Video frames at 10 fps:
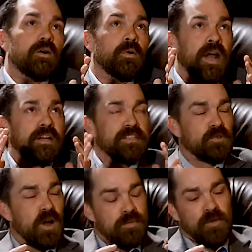when I
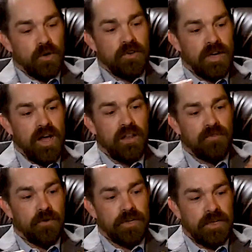describe Northern
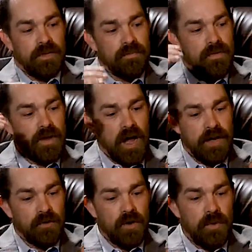California,
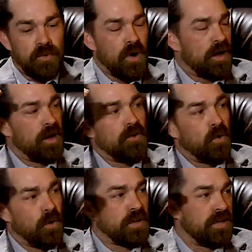I grew up right on the
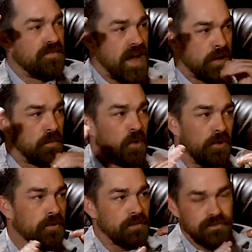Oregon-Nevada
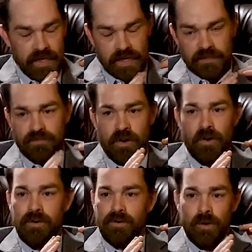border, like as
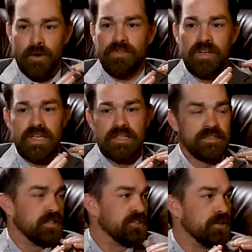far north and
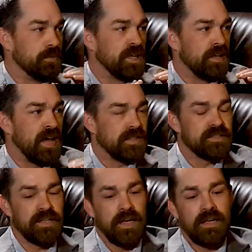east as you can be in that
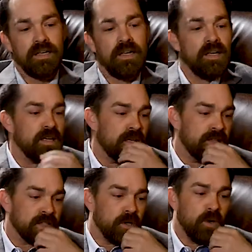state.
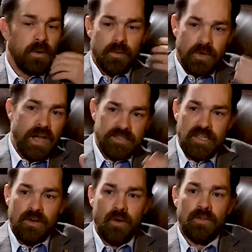So when I
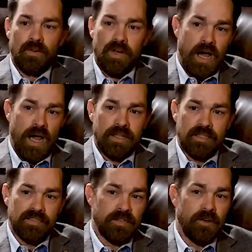say northern, I
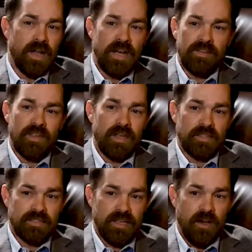consider anything
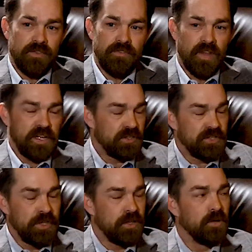south of like
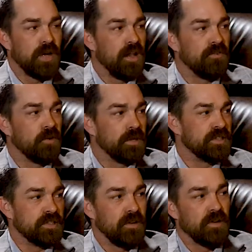Chico, California,
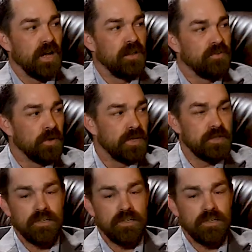Southern California.